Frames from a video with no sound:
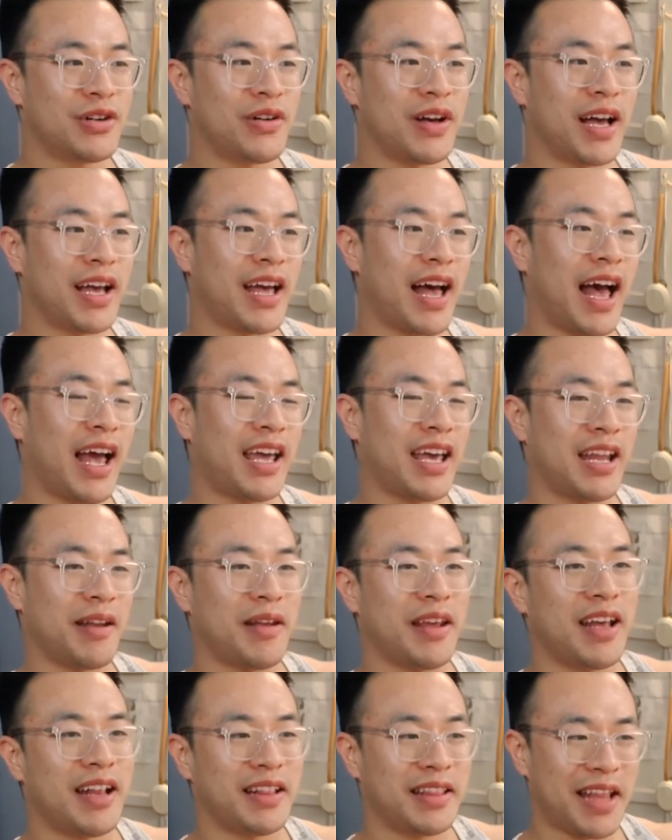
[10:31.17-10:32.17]
So like I
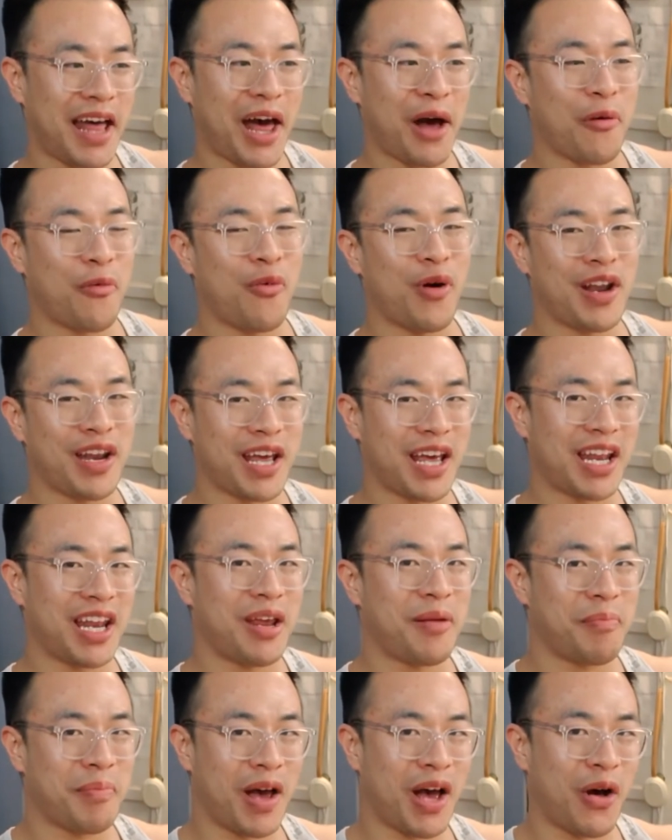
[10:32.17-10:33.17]
can hit that
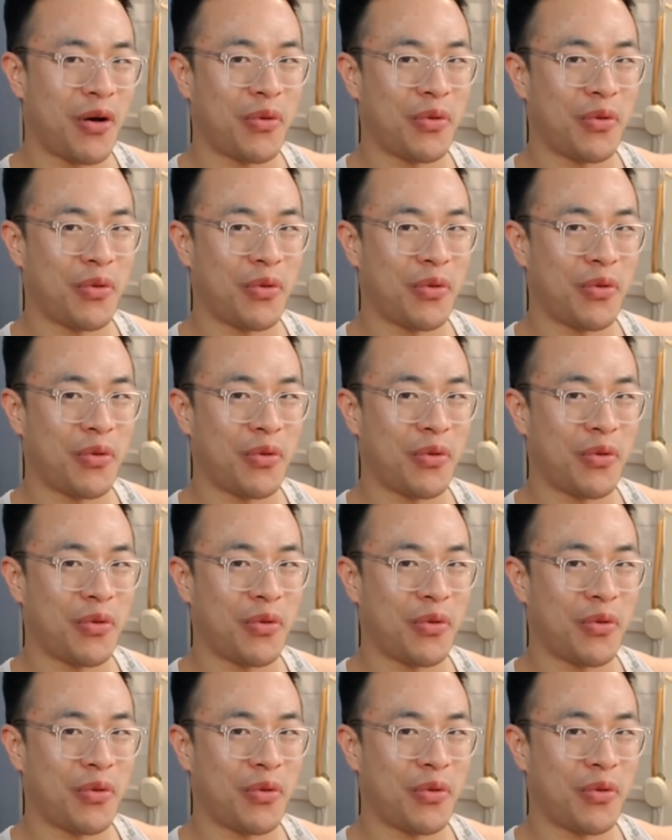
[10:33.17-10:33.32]
180